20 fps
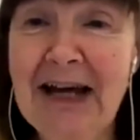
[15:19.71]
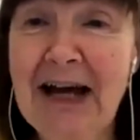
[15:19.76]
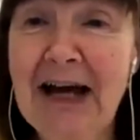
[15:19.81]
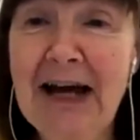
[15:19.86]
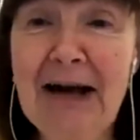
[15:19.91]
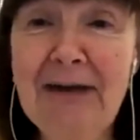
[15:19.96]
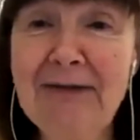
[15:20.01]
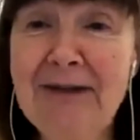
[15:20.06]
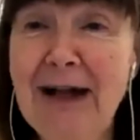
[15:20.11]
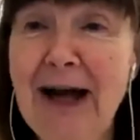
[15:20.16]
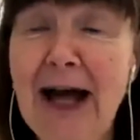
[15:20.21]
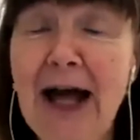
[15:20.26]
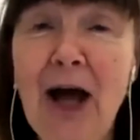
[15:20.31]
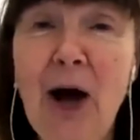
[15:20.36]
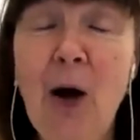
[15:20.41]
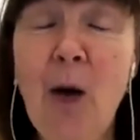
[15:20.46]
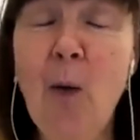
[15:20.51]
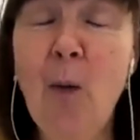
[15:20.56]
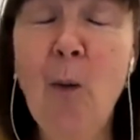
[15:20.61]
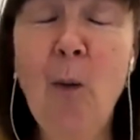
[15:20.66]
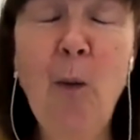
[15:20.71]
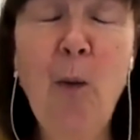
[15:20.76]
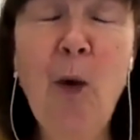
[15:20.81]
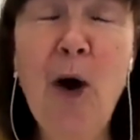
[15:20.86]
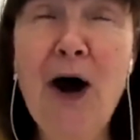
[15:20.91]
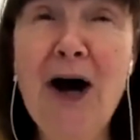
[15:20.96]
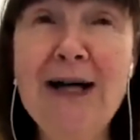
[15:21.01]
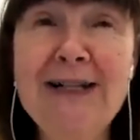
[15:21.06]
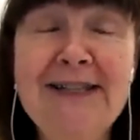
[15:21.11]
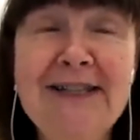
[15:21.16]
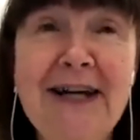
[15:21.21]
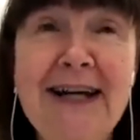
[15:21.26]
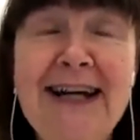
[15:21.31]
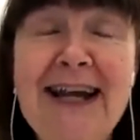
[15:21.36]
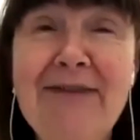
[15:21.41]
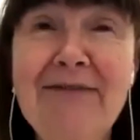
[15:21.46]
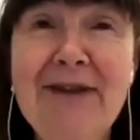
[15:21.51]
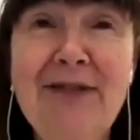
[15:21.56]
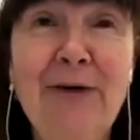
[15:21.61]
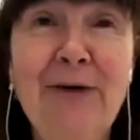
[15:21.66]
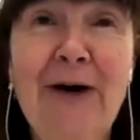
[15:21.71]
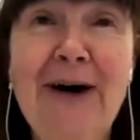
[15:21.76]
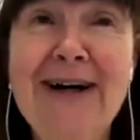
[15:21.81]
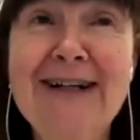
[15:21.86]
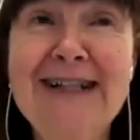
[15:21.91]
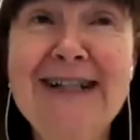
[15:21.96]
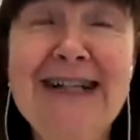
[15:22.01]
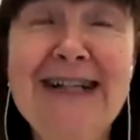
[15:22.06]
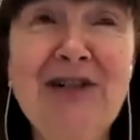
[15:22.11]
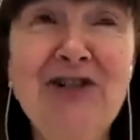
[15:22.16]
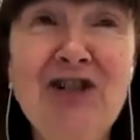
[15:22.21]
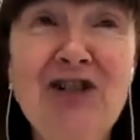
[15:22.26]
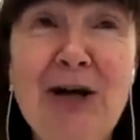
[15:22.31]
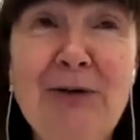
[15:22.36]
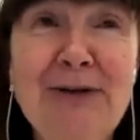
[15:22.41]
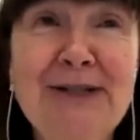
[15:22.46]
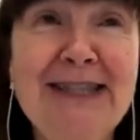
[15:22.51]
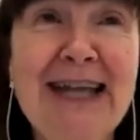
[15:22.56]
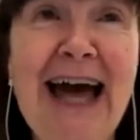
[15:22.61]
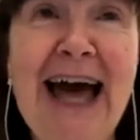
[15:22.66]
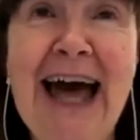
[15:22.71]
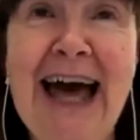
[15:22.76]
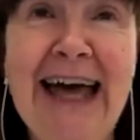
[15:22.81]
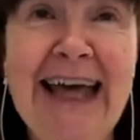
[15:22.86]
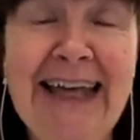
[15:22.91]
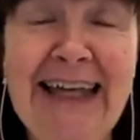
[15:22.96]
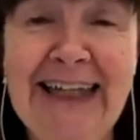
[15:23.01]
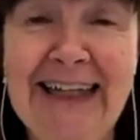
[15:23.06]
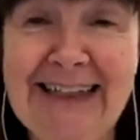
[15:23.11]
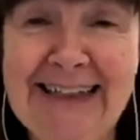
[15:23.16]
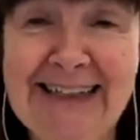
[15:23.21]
And I was like, words I never thought I'd hear Joe say.